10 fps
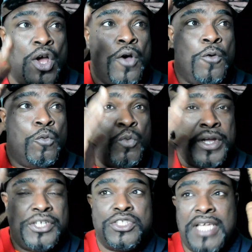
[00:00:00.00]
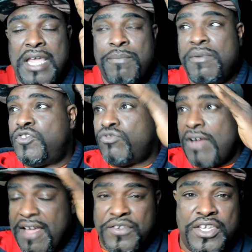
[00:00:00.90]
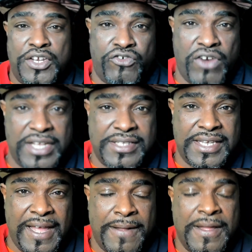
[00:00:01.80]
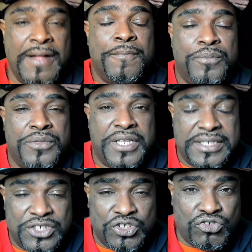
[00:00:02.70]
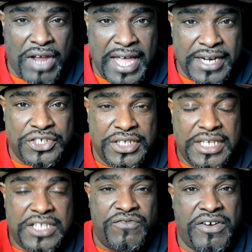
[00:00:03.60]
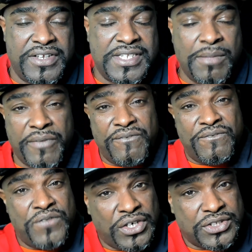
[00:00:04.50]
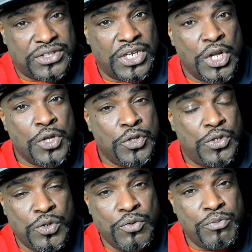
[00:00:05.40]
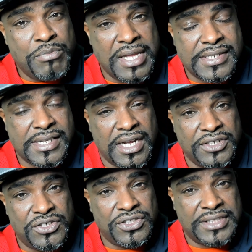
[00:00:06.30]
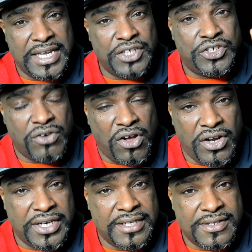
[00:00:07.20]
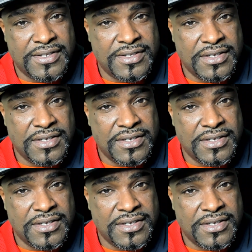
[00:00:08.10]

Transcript: which type of traffic you're trying to get. The strategy is very simple. First, you must understand your audience.